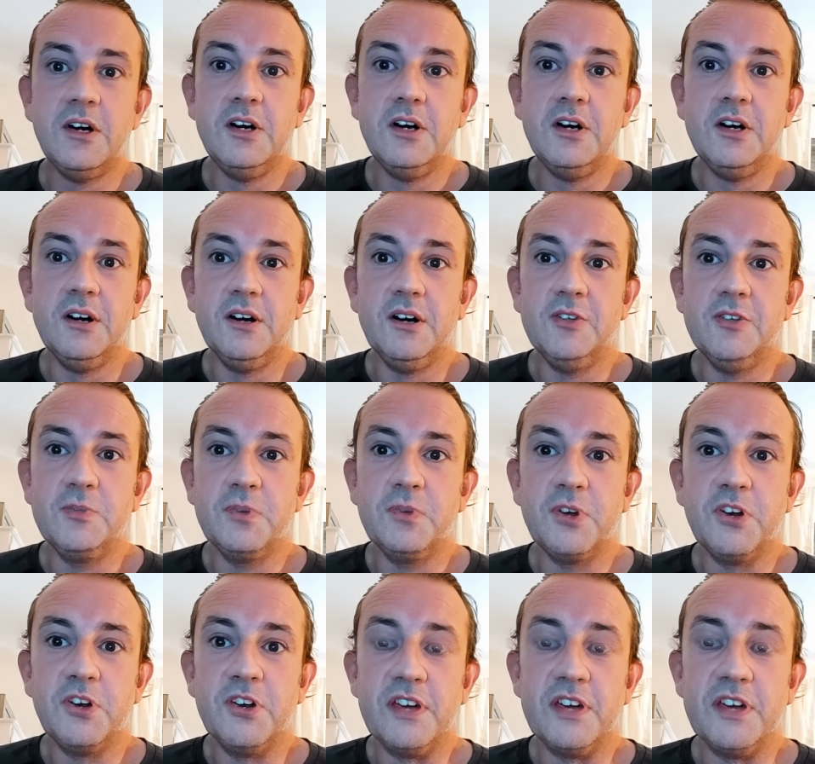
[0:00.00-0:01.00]
uh, to put
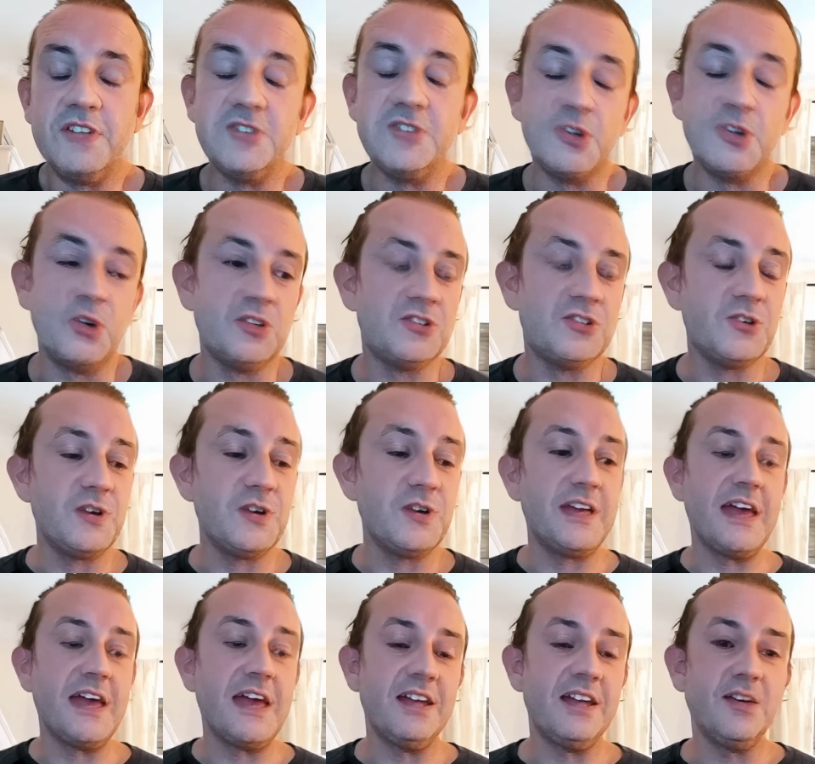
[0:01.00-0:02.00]
her ease. So, so
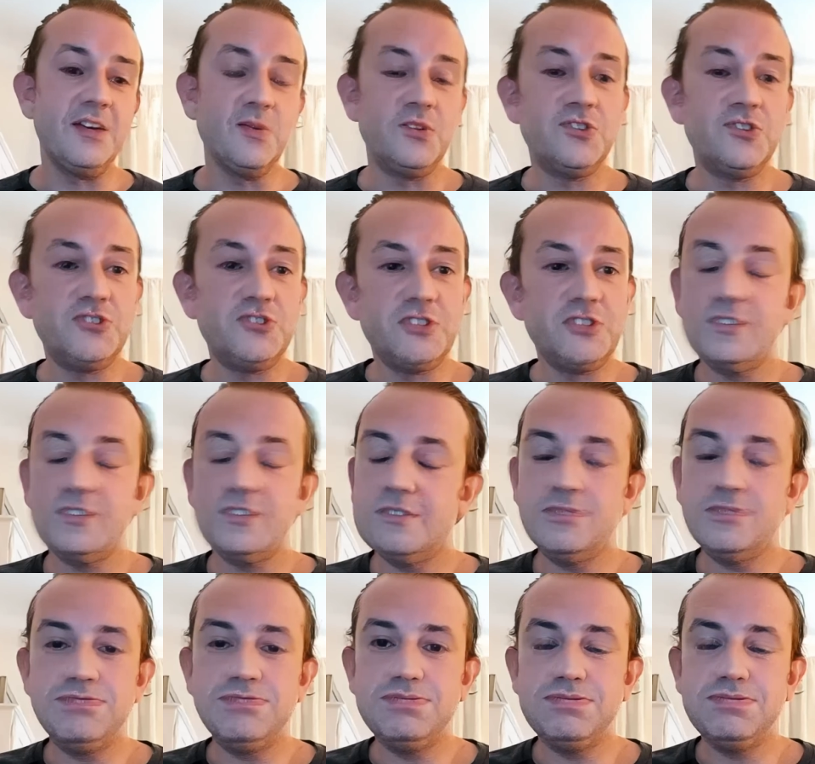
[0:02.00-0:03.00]
again, it was just,
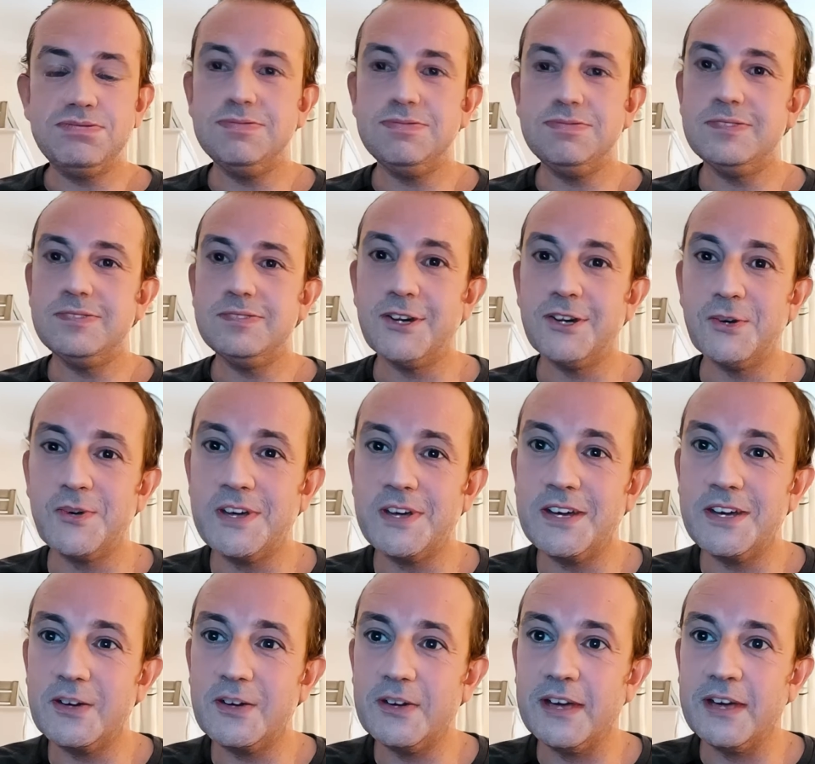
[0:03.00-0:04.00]
you know, we're
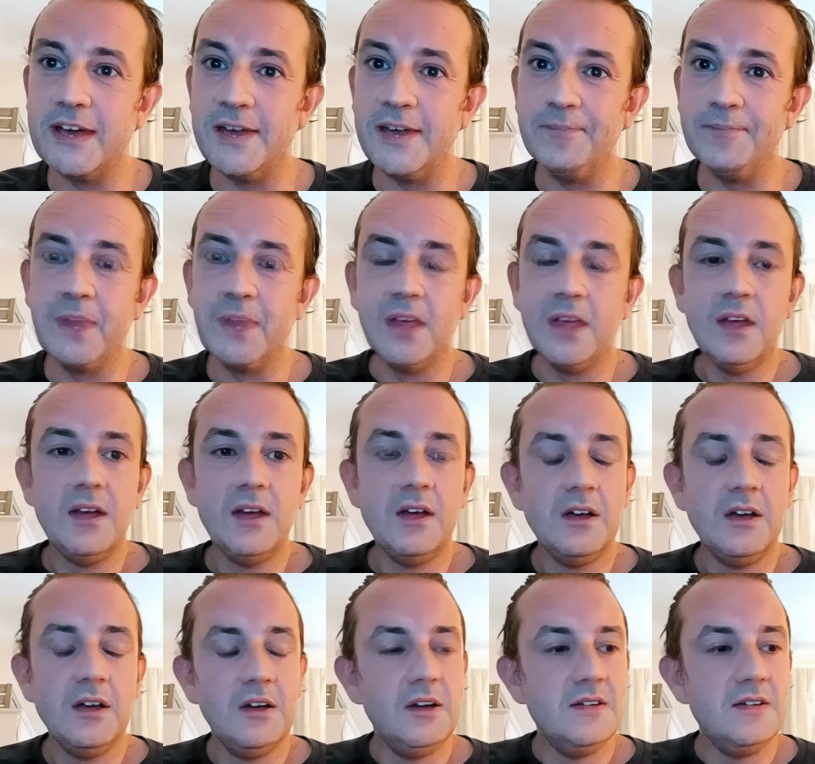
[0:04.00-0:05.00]
here again.
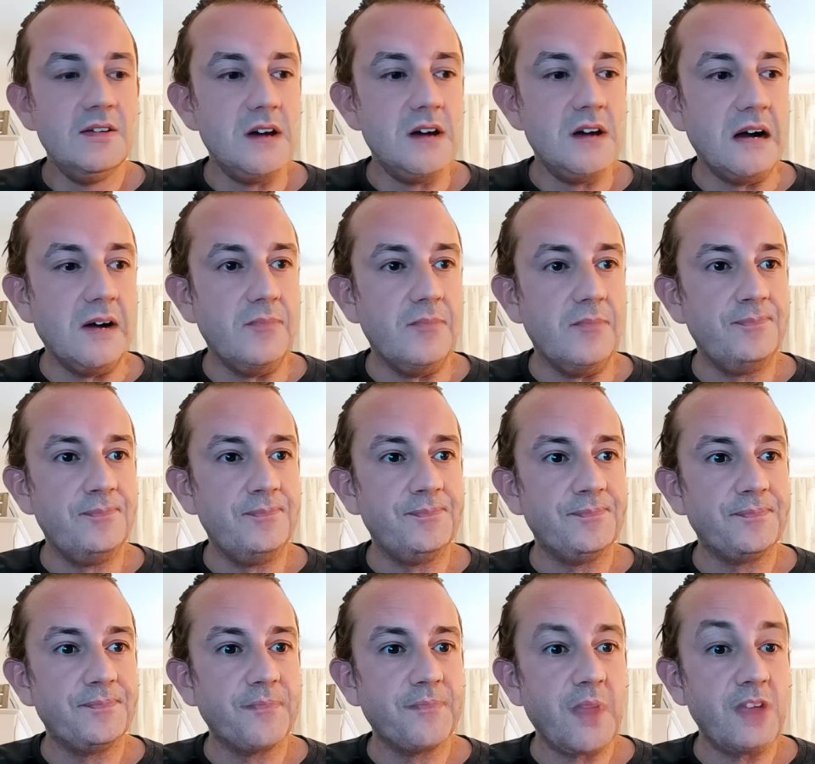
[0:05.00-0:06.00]
Um,
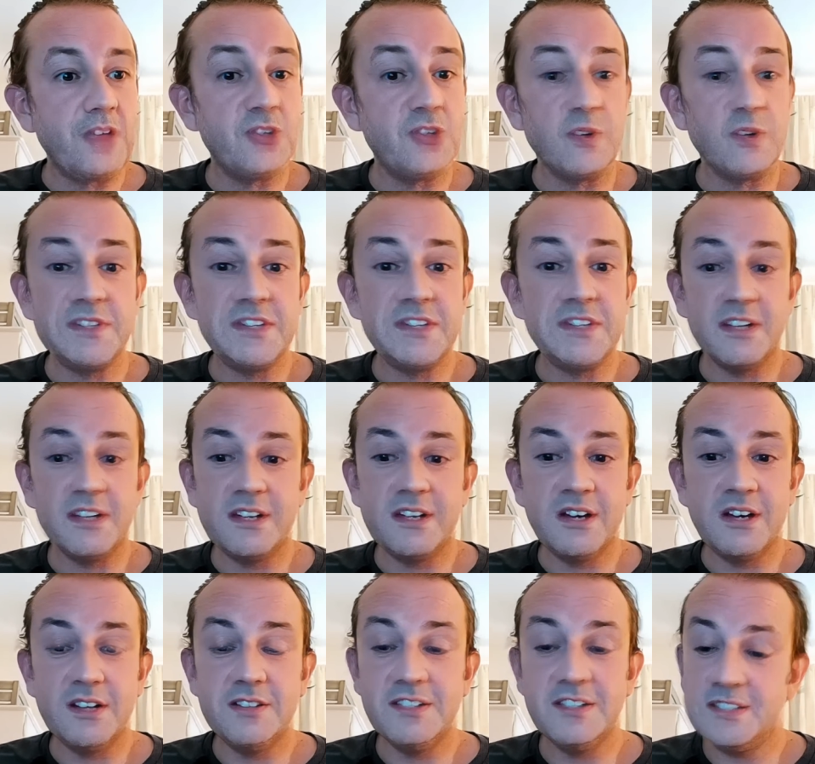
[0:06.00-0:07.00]
so I said, I
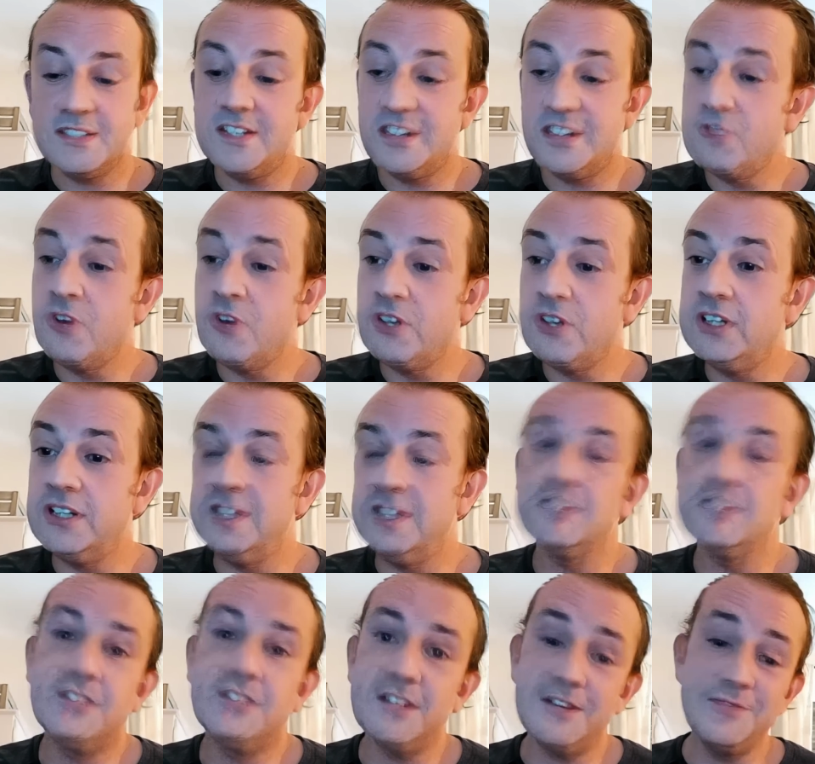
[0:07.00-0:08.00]
can't, I said, ironically,
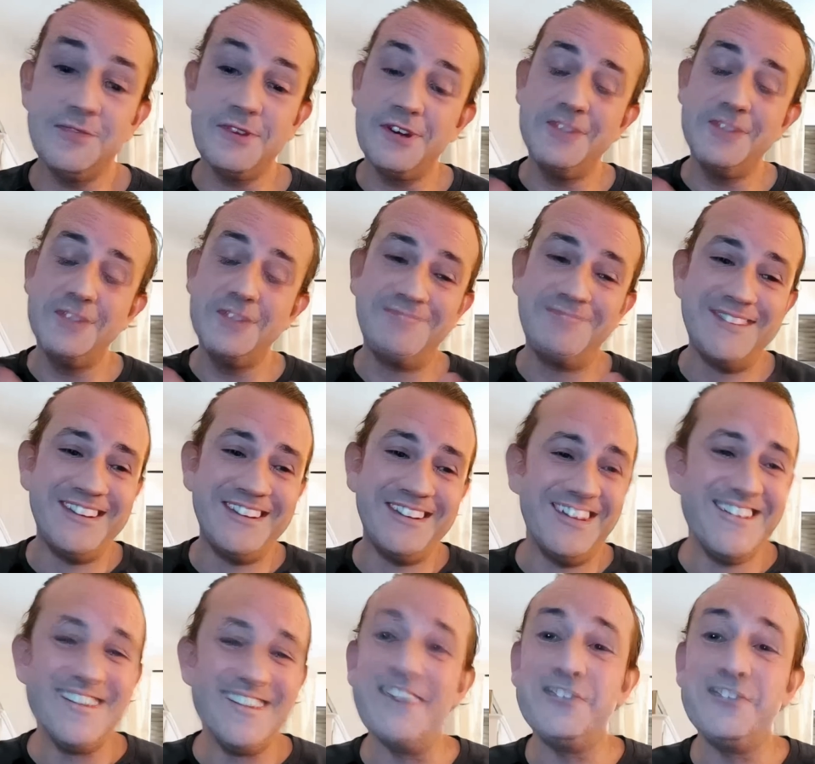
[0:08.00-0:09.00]
Steve, I,
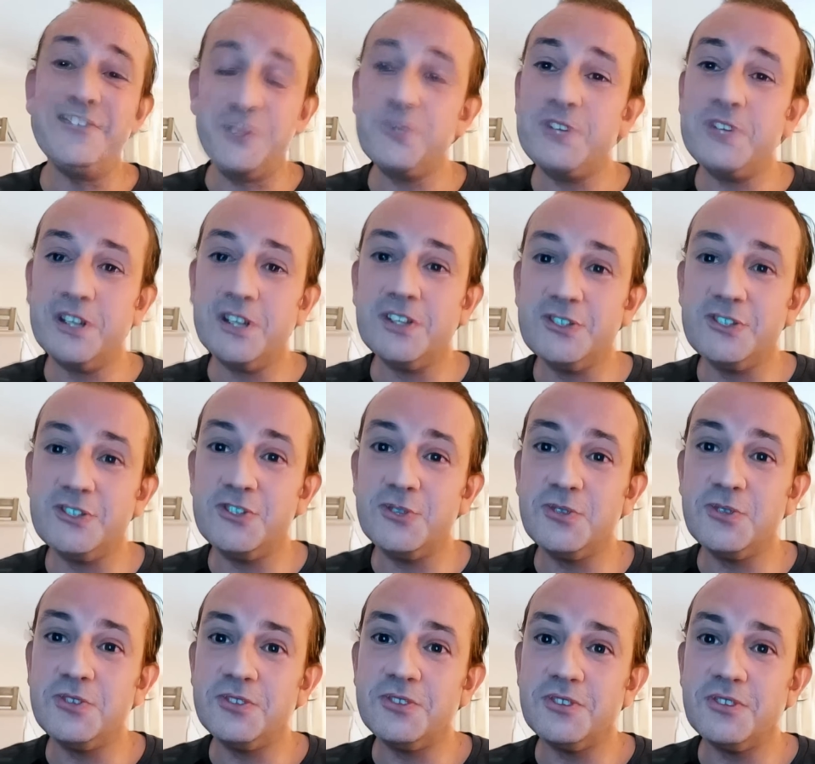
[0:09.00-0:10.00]
I do tell the
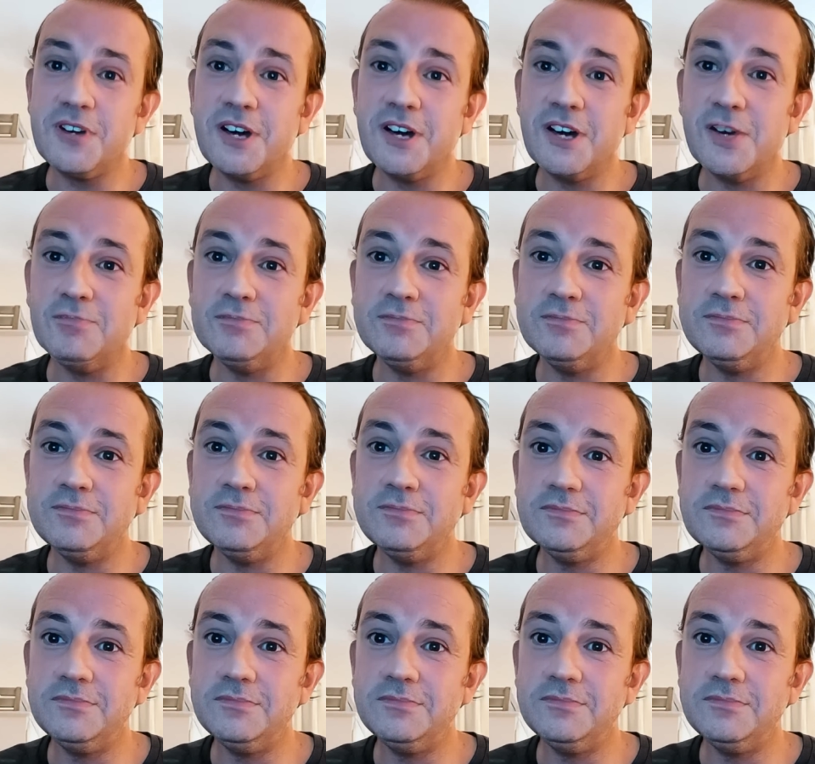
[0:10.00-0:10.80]
truth. Um, yeah.